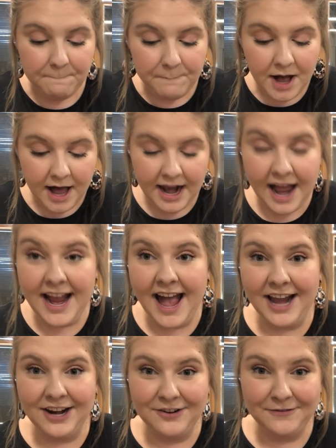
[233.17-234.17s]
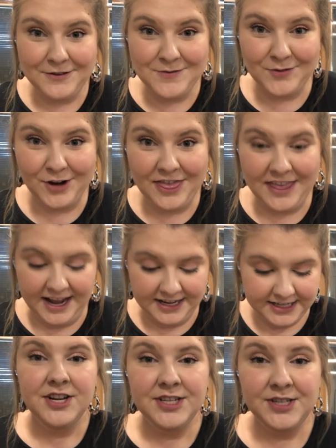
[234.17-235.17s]
But I added a few more things.
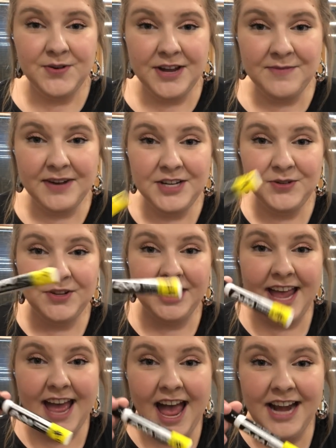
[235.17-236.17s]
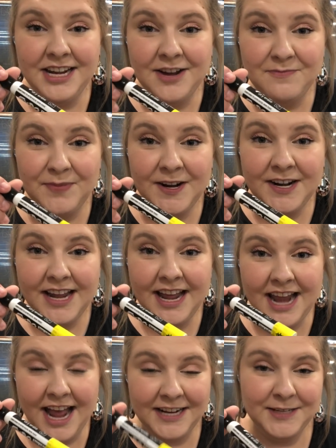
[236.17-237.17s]
So in my toolkit, I numbered
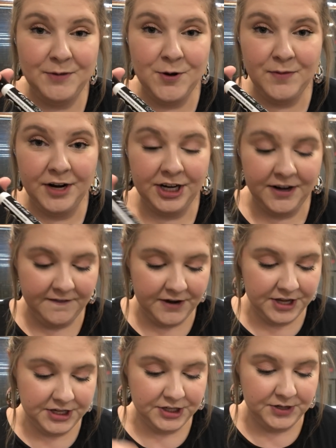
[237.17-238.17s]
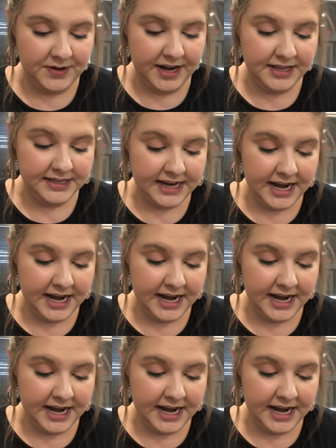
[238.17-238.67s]
an Expo marker for the students,